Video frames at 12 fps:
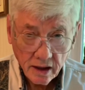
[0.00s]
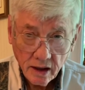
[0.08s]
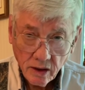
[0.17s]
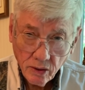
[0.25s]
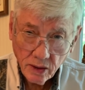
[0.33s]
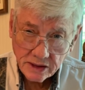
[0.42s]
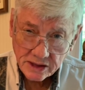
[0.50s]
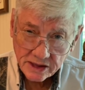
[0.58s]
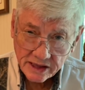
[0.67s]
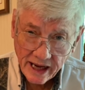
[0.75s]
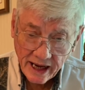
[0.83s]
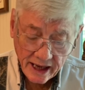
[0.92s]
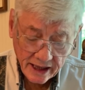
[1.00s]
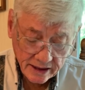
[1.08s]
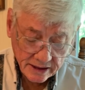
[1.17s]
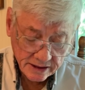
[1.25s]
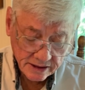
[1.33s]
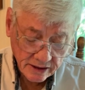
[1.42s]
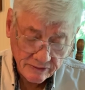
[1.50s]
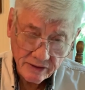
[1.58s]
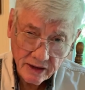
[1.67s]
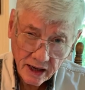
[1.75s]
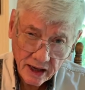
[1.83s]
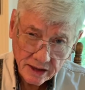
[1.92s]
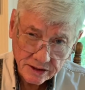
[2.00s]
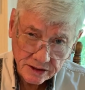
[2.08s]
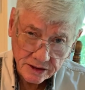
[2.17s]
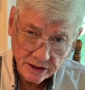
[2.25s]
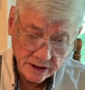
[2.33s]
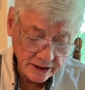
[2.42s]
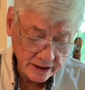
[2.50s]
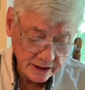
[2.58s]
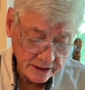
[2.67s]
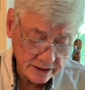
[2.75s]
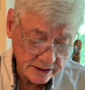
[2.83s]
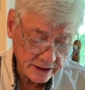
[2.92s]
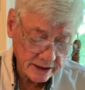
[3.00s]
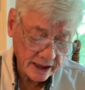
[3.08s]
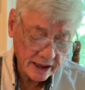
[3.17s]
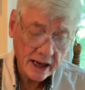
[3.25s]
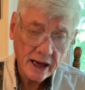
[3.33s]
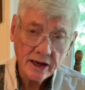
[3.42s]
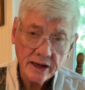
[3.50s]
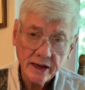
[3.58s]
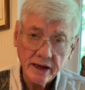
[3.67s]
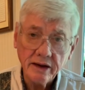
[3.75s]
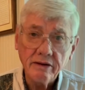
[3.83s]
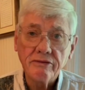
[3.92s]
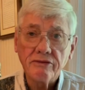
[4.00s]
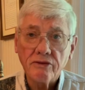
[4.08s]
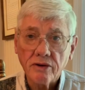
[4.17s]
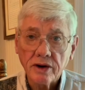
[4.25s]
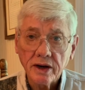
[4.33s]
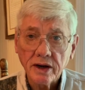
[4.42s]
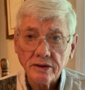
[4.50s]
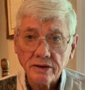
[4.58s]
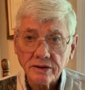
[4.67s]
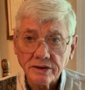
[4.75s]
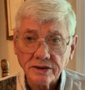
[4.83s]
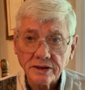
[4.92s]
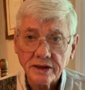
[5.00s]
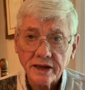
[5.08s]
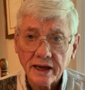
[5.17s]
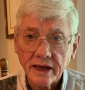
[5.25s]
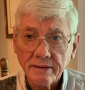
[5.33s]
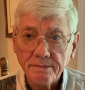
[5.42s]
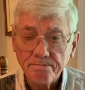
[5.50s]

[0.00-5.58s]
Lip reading: what signs of God's goodness can I leave for others today?